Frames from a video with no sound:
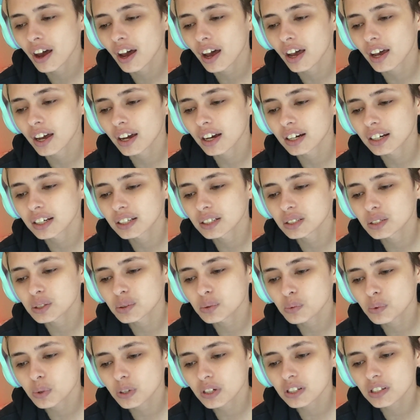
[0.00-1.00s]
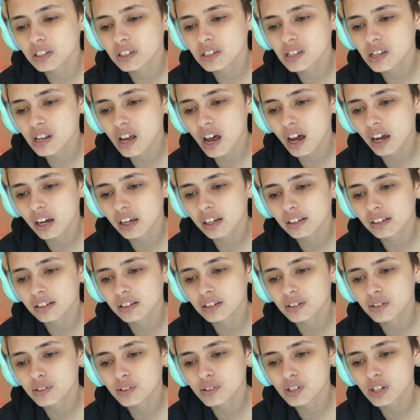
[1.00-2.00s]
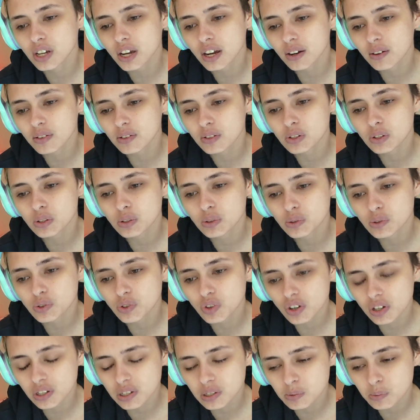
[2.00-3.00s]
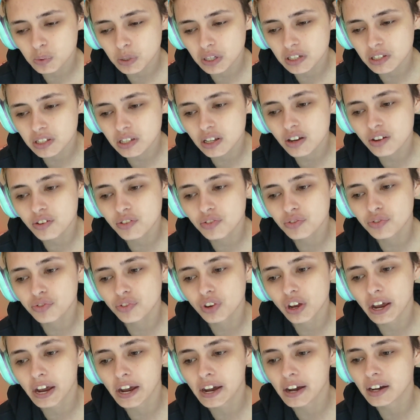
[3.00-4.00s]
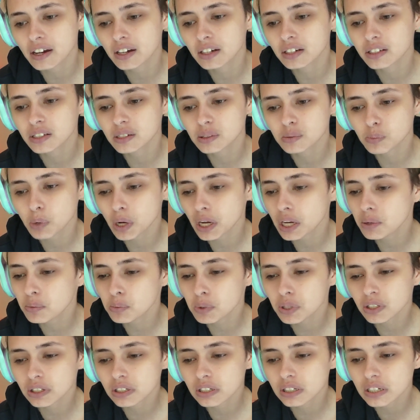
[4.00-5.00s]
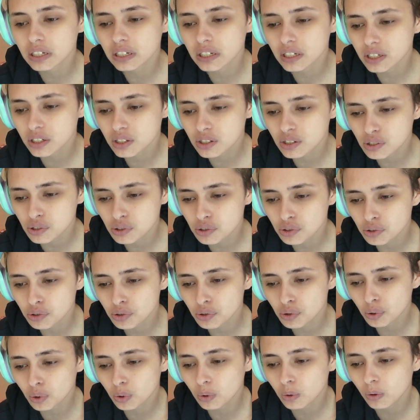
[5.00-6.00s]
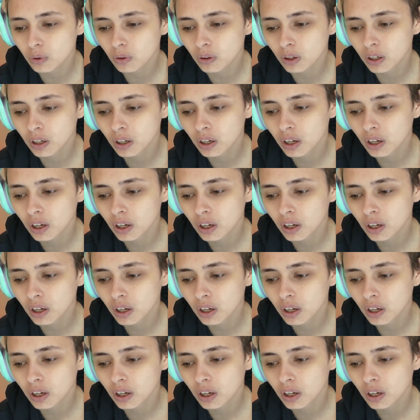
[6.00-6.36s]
And once I learned how to trust myself and my ability to